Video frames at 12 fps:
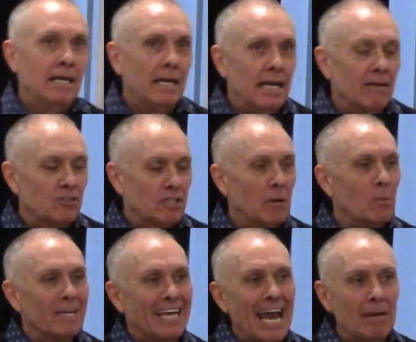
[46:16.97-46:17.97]
if
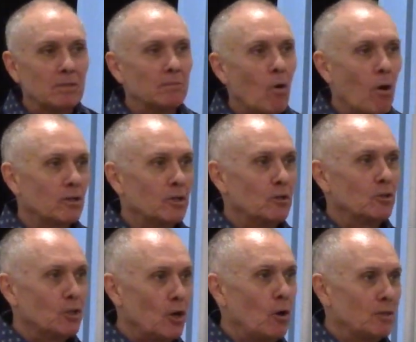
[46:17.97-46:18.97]
someone came tomorrow to your
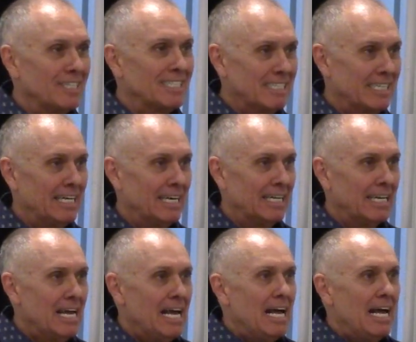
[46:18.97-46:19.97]
church and
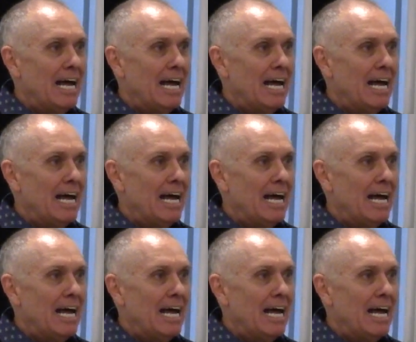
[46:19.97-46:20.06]
said,